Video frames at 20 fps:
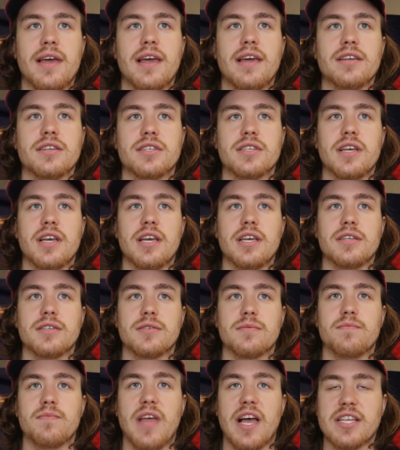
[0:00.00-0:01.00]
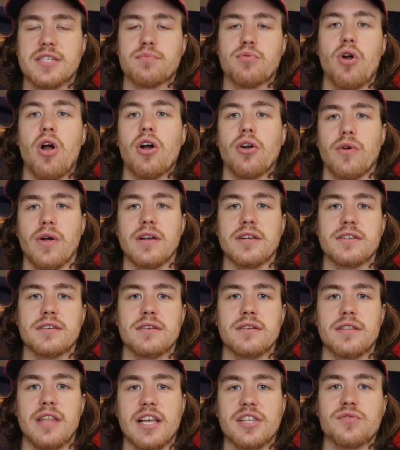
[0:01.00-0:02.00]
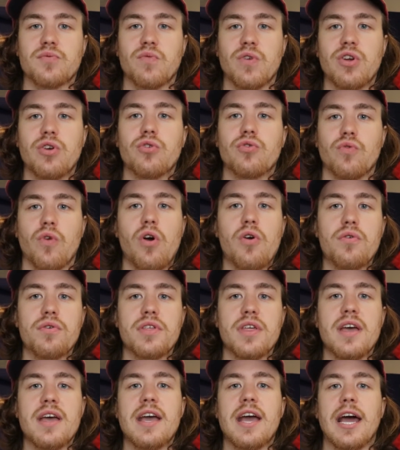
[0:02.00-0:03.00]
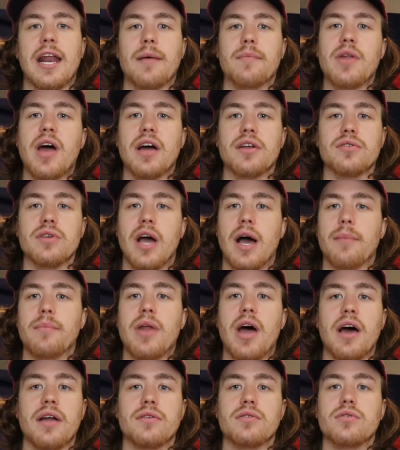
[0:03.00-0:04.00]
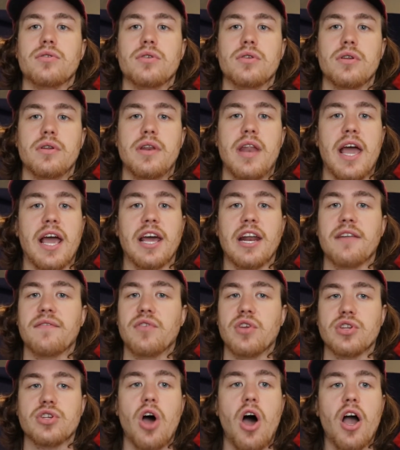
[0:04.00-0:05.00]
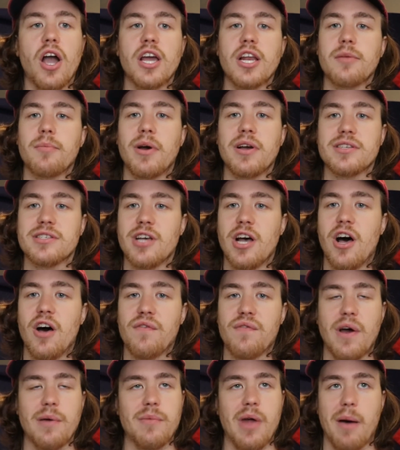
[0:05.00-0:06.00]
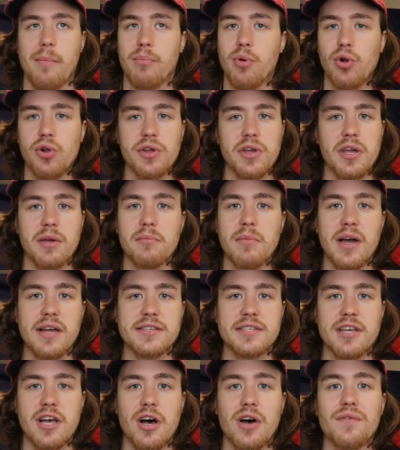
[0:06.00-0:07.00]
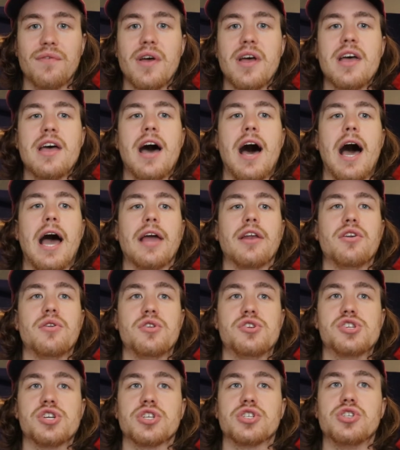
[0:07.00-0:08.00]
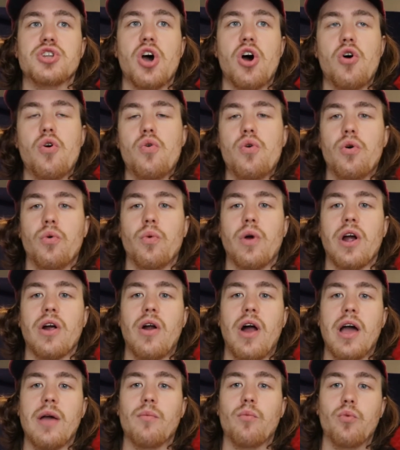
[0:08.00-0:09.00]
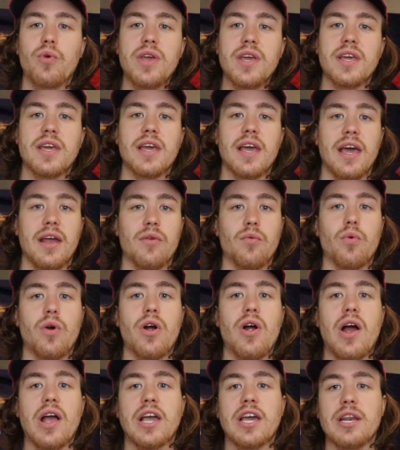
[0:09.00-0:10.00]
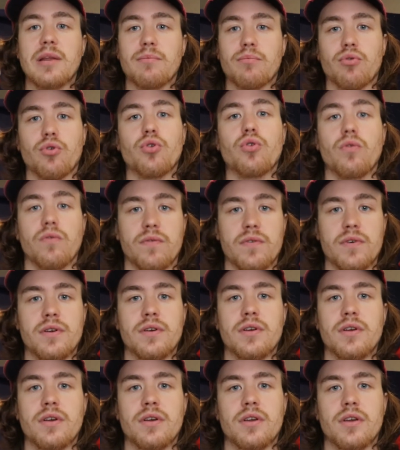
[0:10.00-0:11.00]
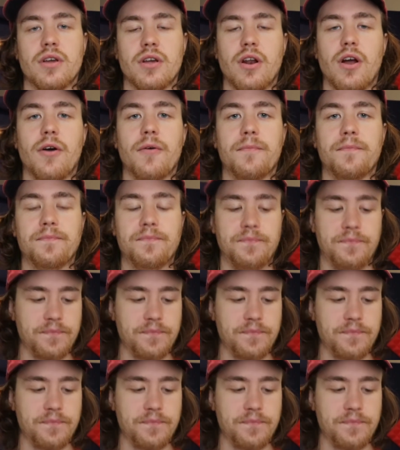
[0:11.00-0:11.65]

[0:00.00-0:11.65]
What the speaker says: that's progress. That's real growth. And I'm not negatively talking to myself. I'm not bullying myself. I just know where I'm weak and where I can improve, you know?